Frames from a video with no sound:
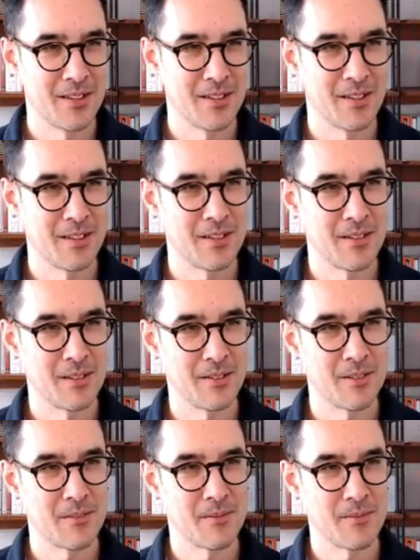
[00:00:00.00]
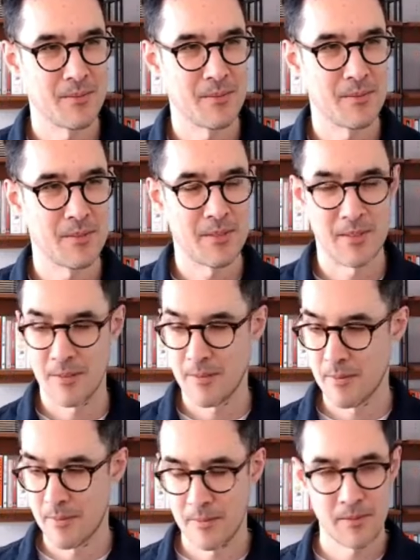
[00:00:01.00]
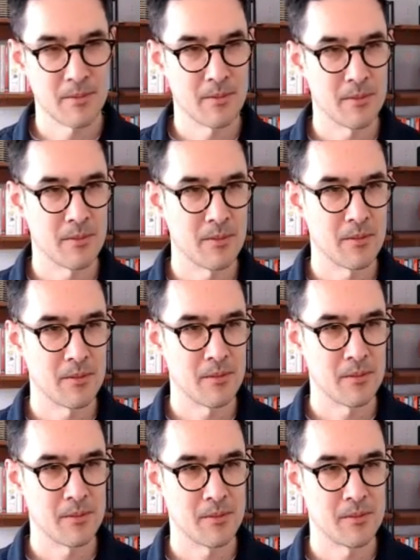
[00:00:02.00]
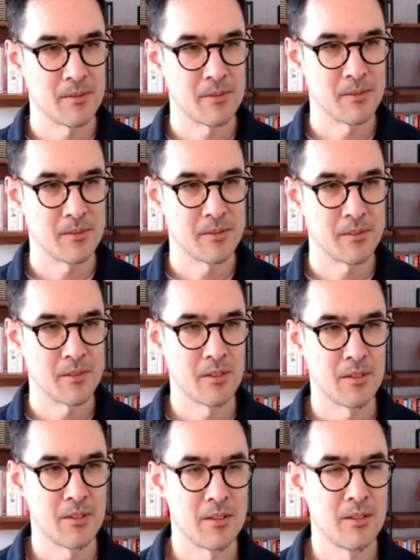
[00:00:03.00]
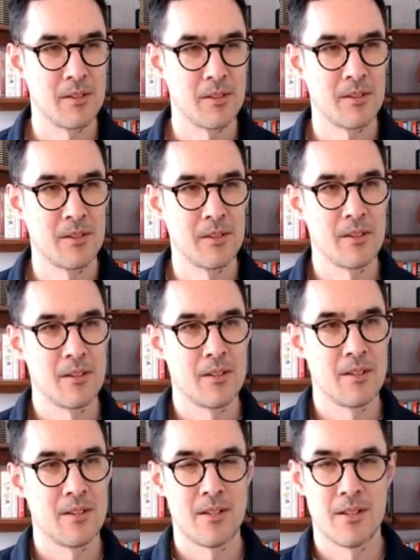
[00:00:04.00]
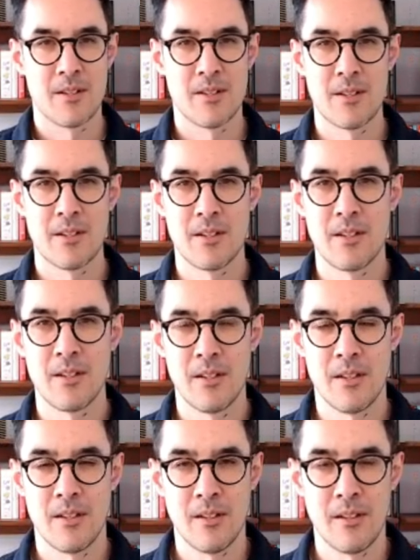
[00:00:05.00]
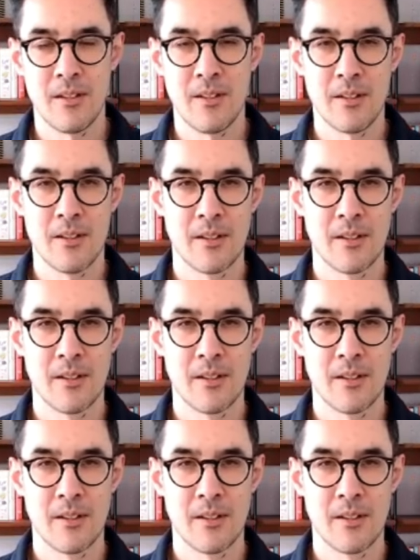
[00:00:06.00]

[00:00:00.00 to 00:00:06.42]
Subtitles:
The person shown says nothing.